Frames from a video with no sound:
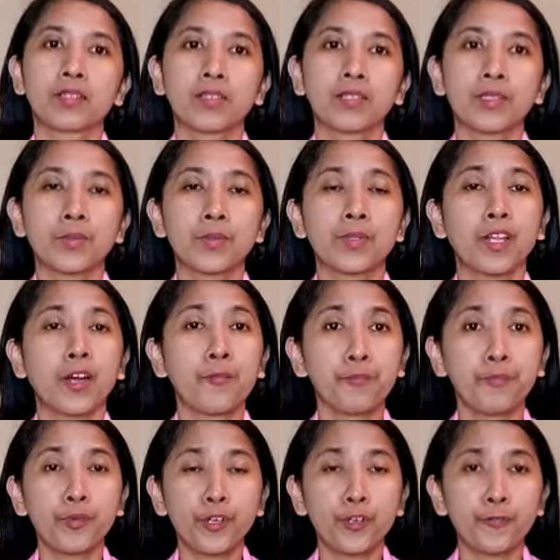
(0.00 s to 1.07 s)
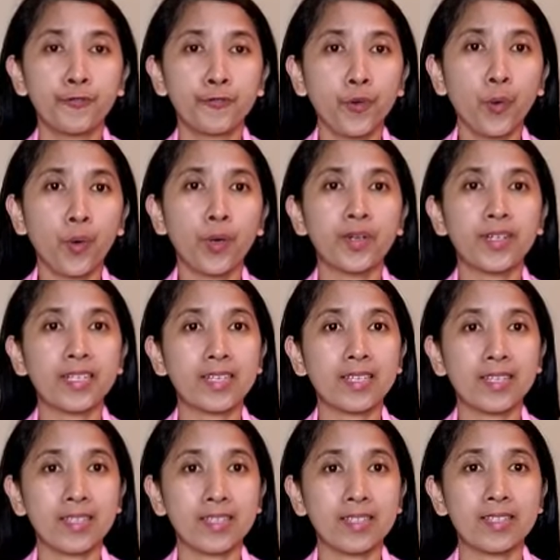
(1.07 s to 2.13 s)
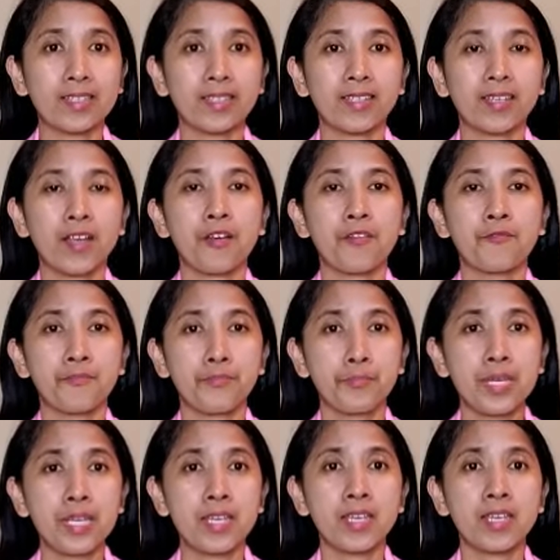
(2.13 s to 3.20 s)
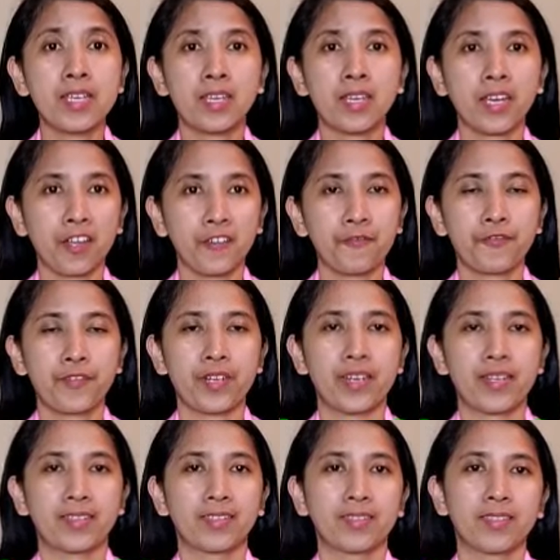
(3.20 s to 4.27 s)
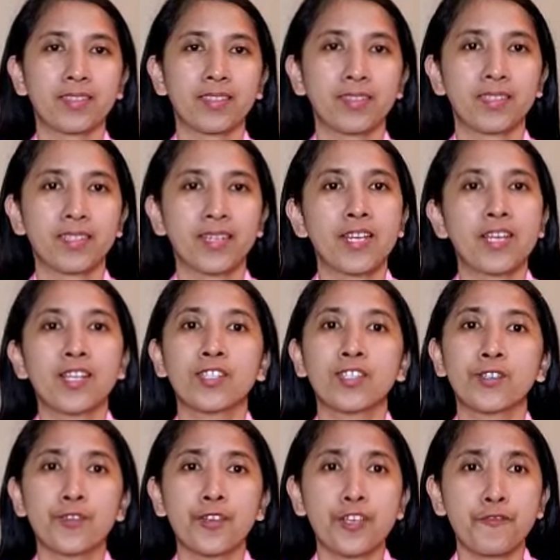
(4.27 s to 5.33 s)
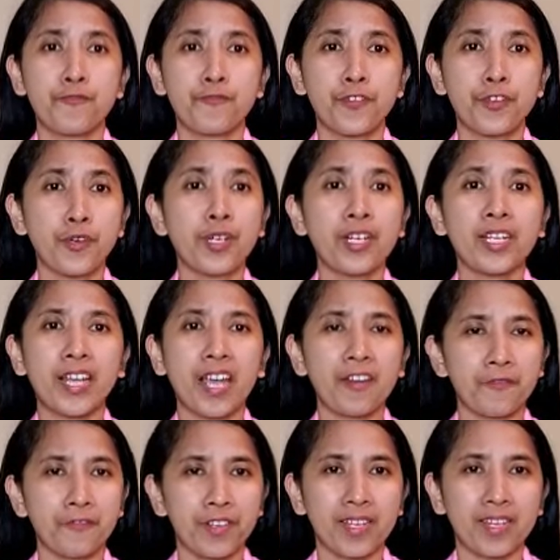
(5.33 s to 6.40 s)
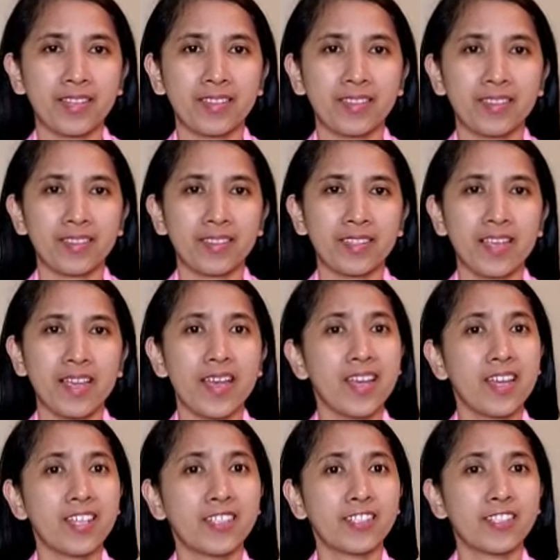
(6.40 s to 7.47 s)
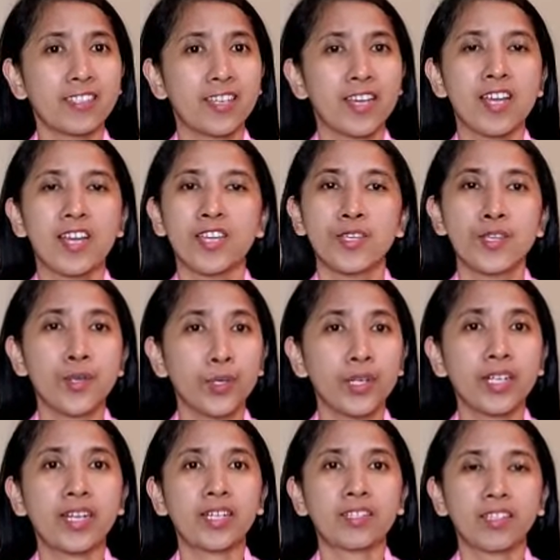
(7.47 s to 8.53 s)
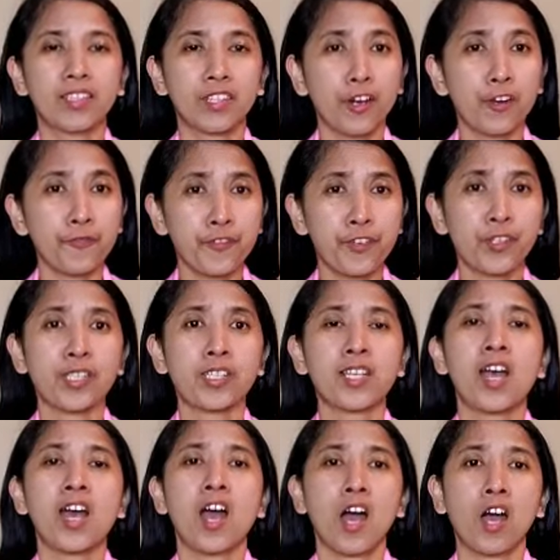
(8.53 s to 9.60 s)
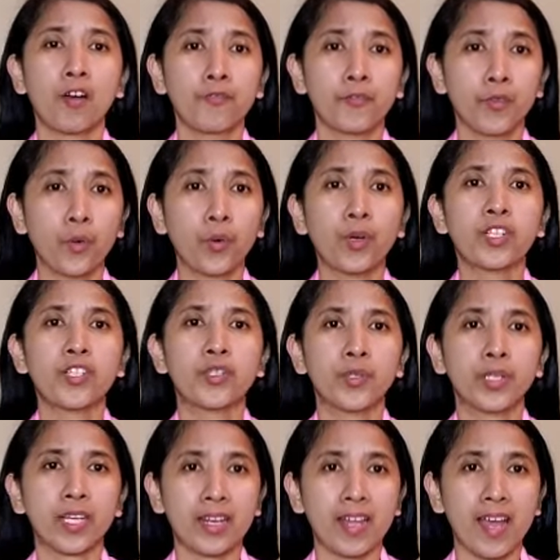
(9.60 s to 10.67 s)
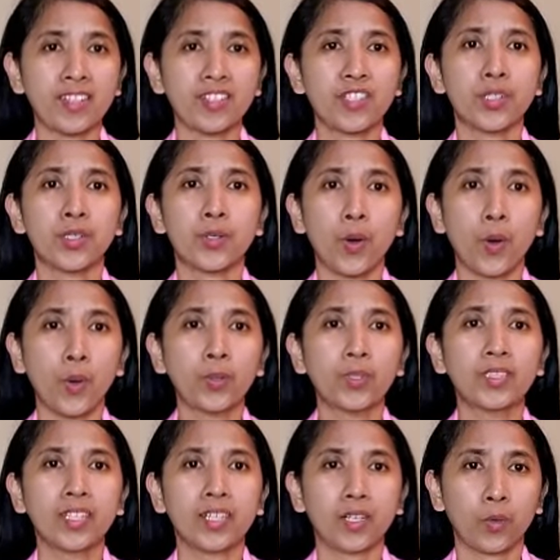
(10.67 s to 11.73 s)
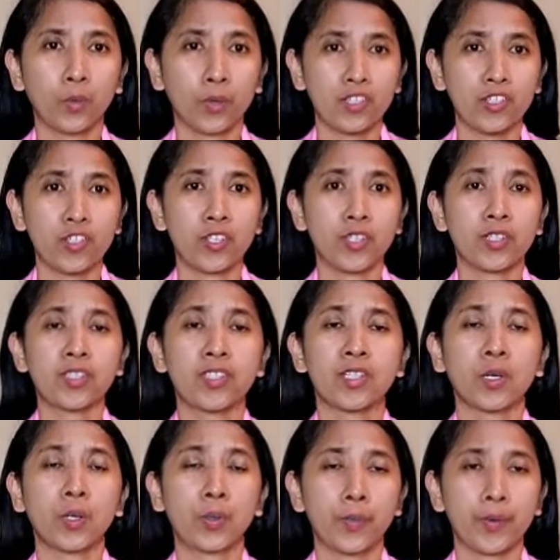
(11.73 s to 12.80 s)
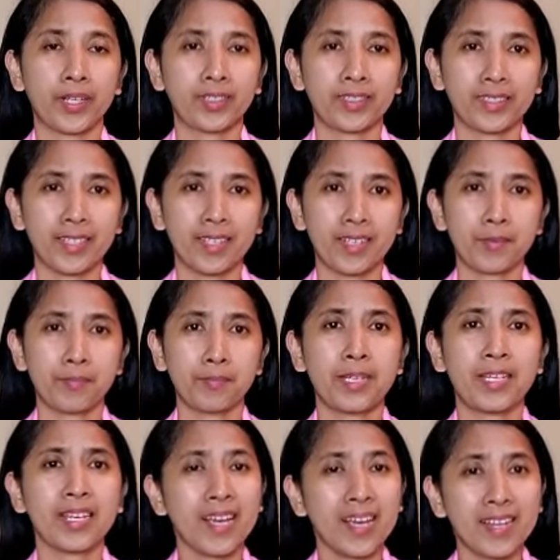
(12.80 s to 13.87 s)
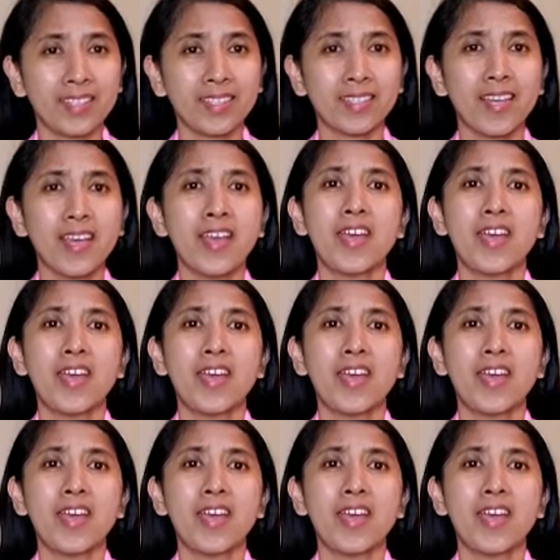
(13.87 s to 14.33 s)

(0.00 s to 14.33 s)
So number 4 is be confident. So if you're confident and you're not nervous, of course you can answer all the questions correctly, because